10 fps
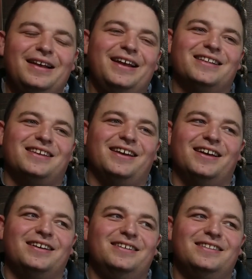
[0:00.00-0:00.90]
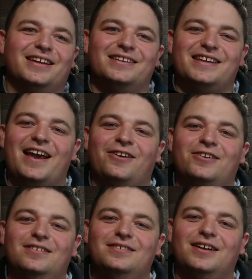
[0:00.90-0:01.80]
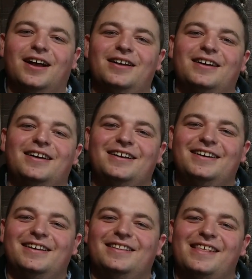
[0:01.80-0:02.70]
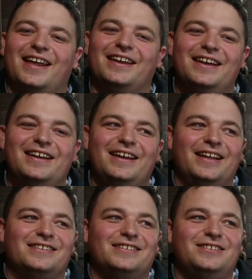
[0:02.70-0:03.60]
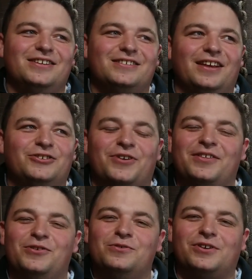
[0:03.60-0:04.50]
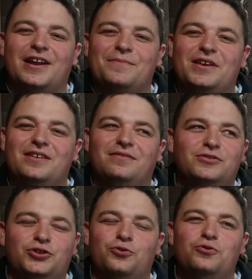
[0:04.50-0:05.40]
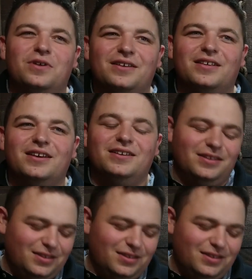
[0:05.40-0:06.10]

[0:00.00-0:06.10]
It's like a dagger that it's just like strength user AP 2, I think.